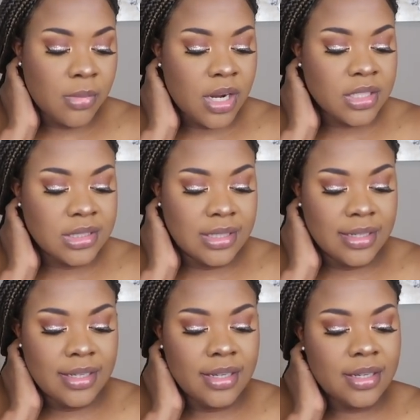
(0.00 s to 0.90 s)
marks
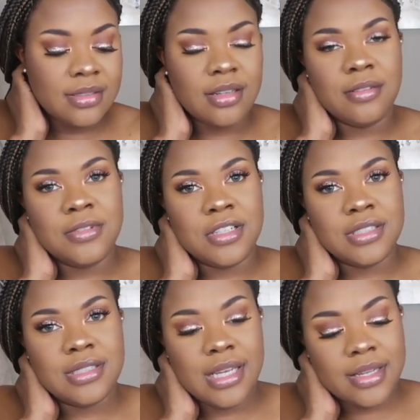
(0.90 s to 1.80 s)
the end of your
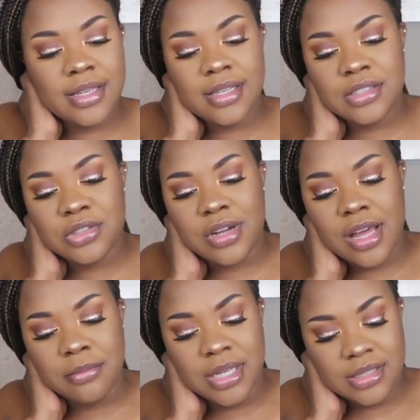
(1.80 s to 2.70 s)
second
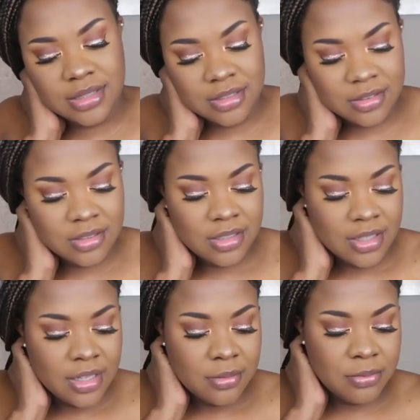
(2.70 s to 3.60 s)
trimester.
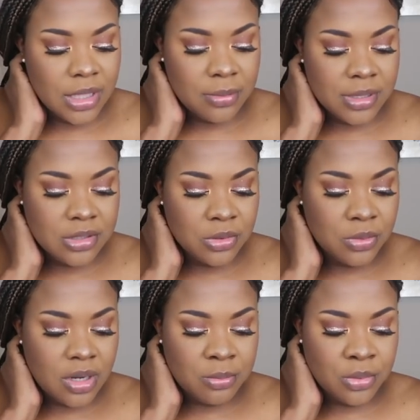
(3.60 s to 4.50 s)
Babies
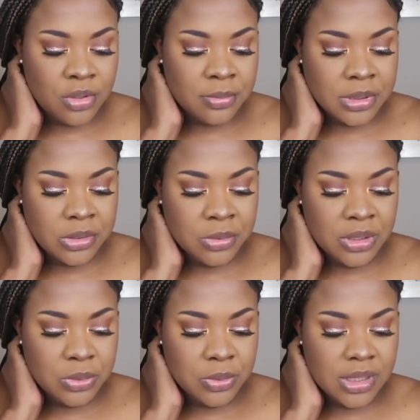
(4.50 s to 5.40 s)
who are born
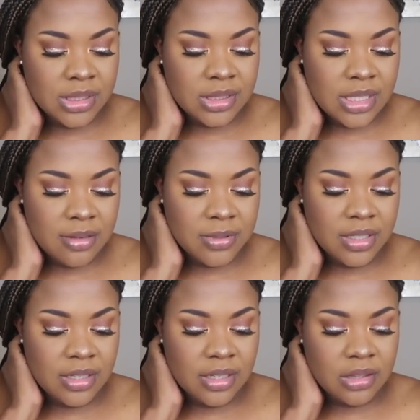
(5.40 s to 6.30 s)
between 27
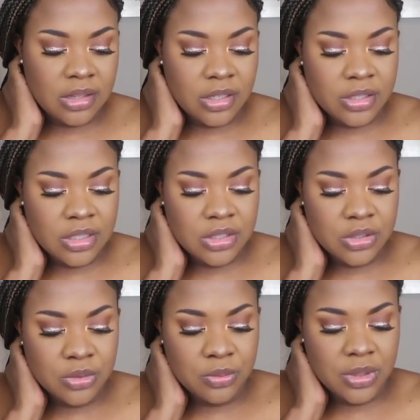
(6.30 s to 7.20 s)
and
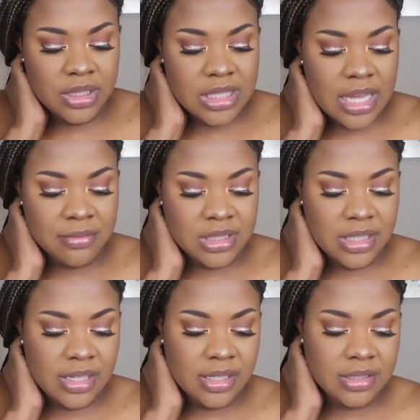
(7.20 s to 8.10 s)
32 weeks have
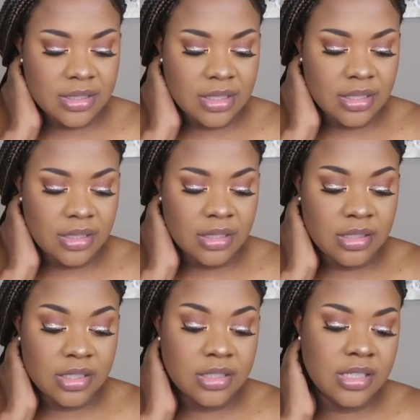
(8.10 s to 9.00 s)

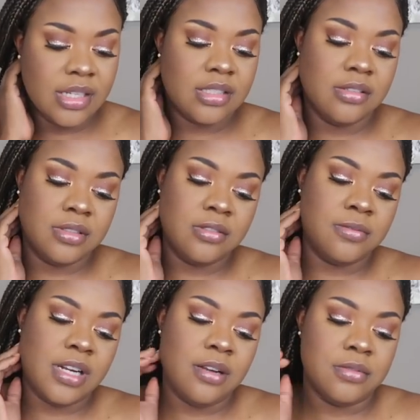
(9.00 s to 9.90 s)
a good chance of
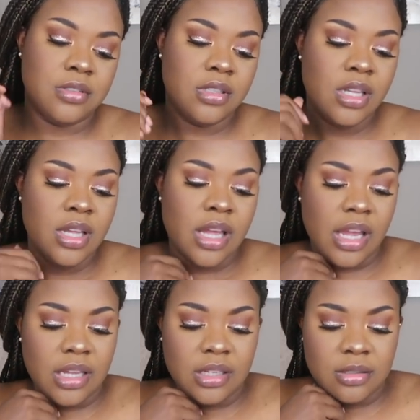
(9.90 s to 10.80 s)
survival.
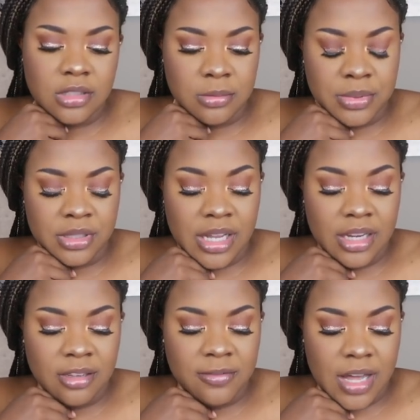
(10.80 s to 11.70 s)
80 to
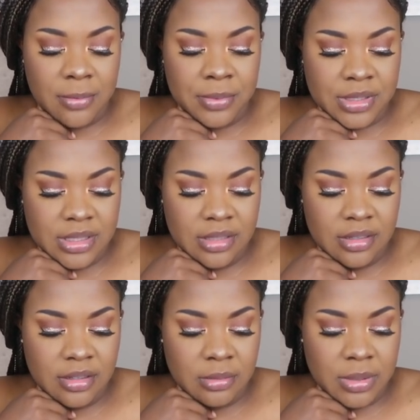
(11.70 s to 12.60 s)

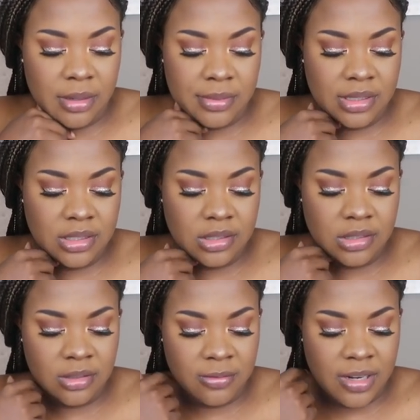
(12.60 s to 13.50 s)
95% of the baby's
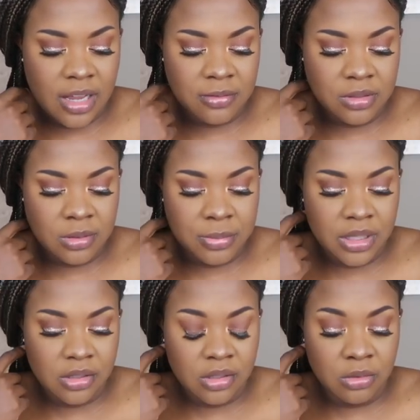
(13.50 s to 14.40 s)
survival
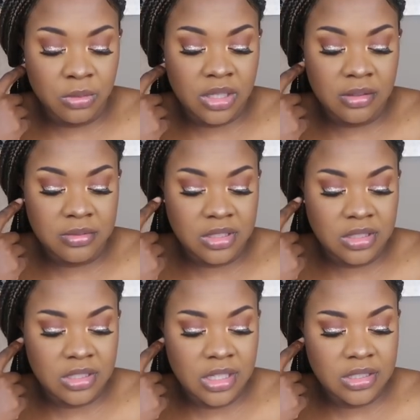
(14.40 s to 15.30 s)
depended on the week of
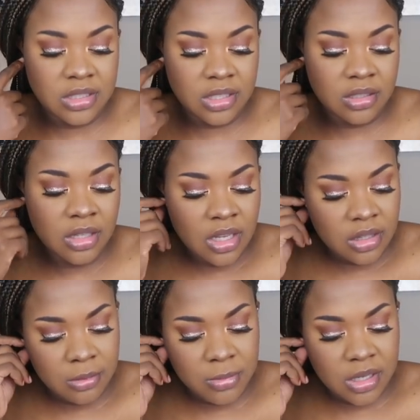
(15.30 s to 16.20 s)
gestation,
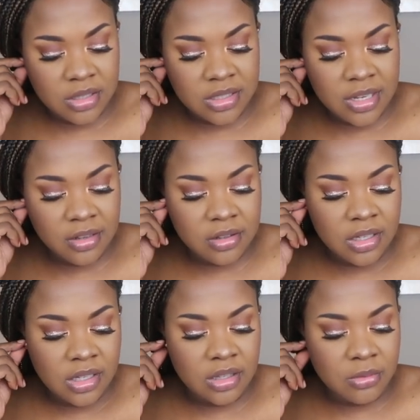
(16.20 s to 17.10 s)
the mother's health,
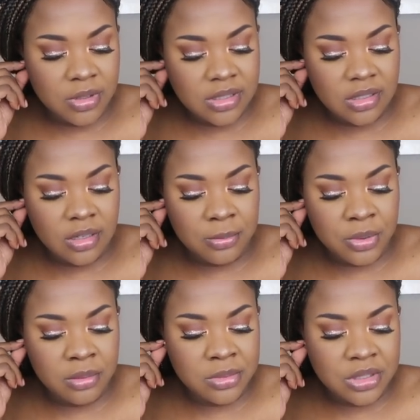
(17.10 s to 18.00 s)
and the reason of
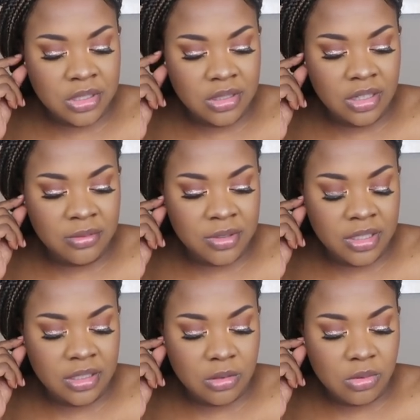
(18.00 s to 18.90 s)
premature labor
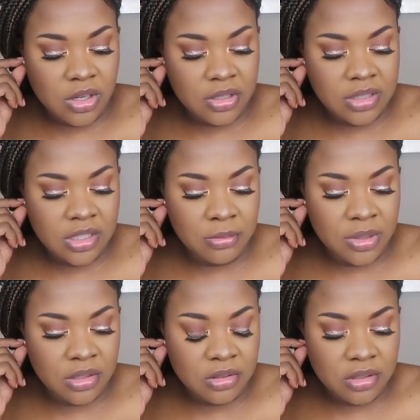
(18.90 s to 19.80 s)
and the quality of
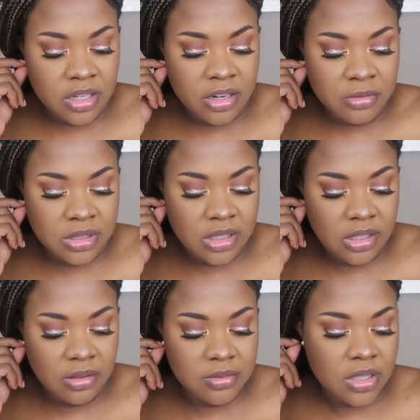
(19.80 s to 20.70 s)
medical care
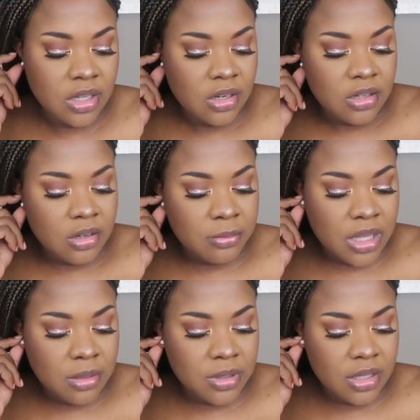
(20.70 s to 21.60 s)
received. Your
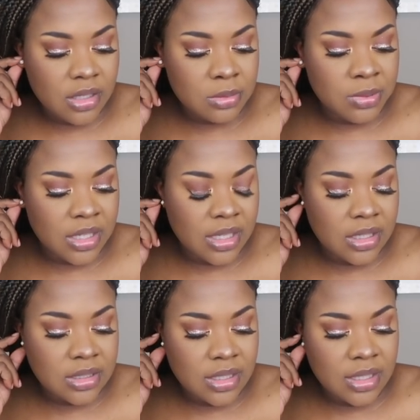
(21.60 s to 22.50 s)
baby is
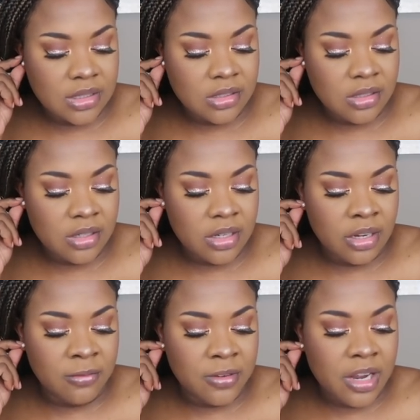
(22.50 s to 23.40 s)
beginning to enter
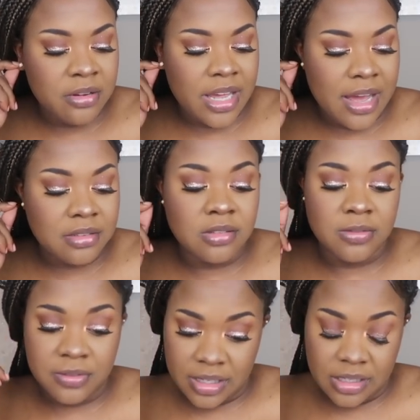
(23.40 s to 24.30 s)
a very
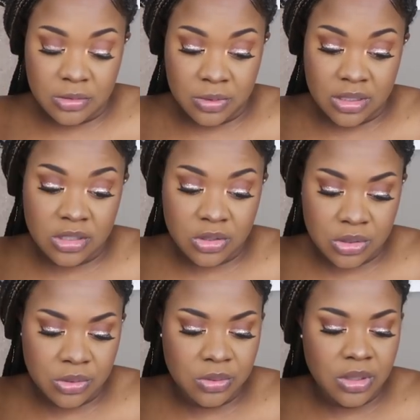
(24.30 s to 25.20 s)
active phase, which is
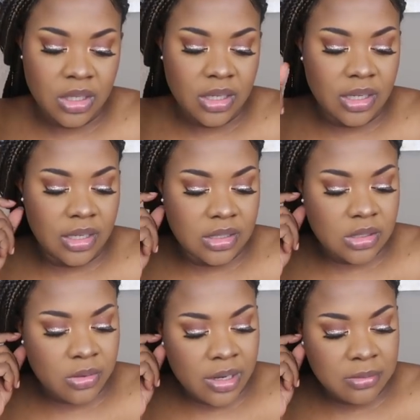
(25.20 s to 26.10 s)
true, in
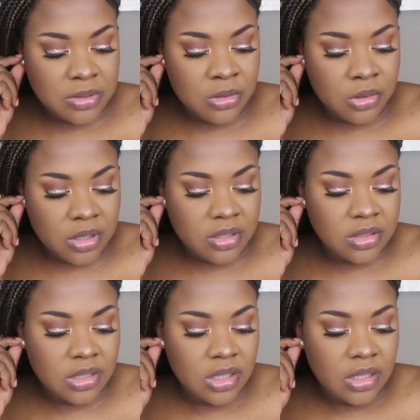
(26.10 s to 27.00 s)
its cramped
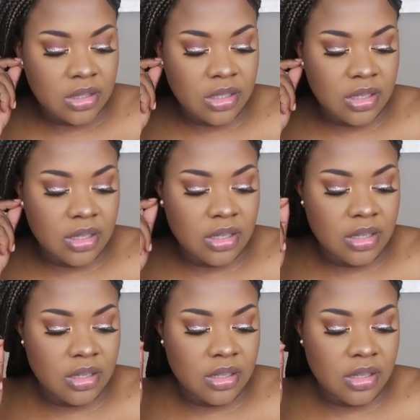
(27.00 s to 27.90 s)
quarters.
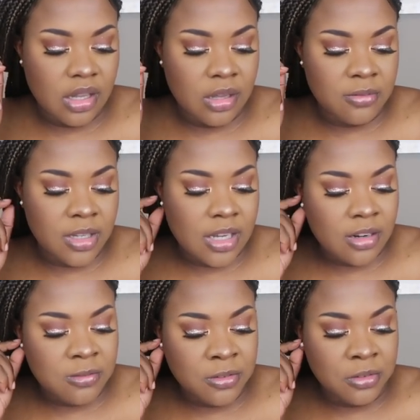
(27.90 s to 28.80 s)
The
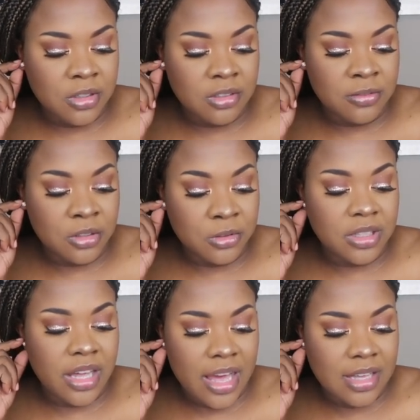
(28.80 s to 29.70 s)
amniotic
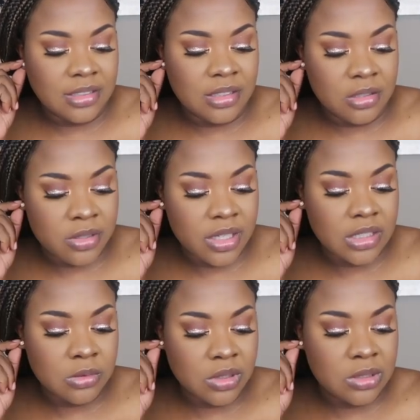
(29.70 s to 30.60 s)
fluid has
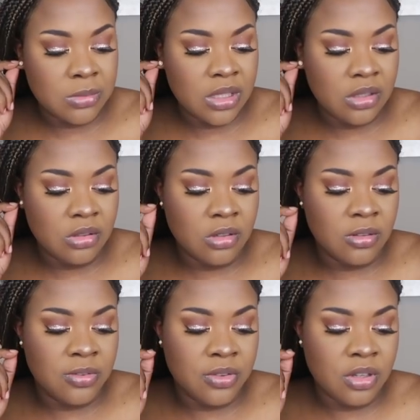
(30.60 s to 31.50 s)
decreased, which means
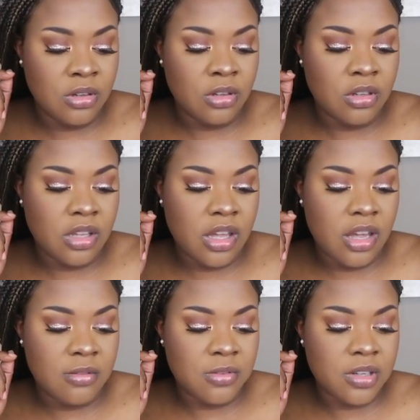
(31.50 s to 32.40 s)
you'll feel
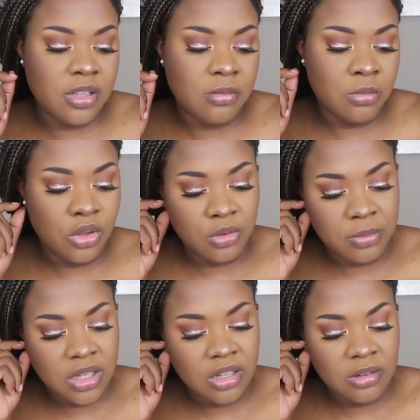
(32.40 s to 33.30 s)
every
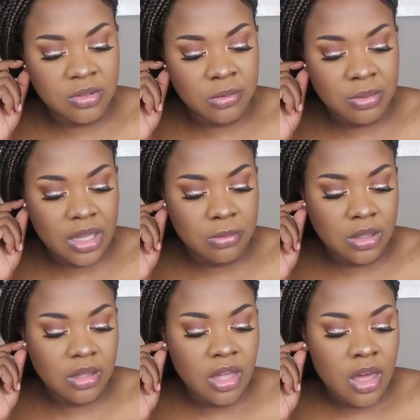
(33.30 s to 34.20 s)
movement of your
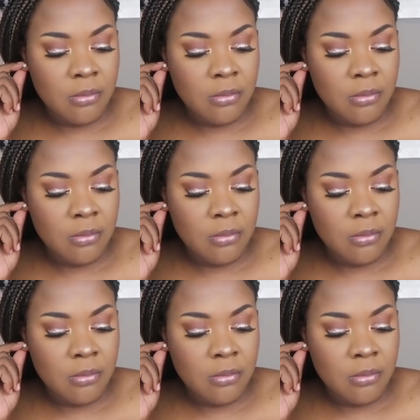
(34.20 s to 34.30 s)
baby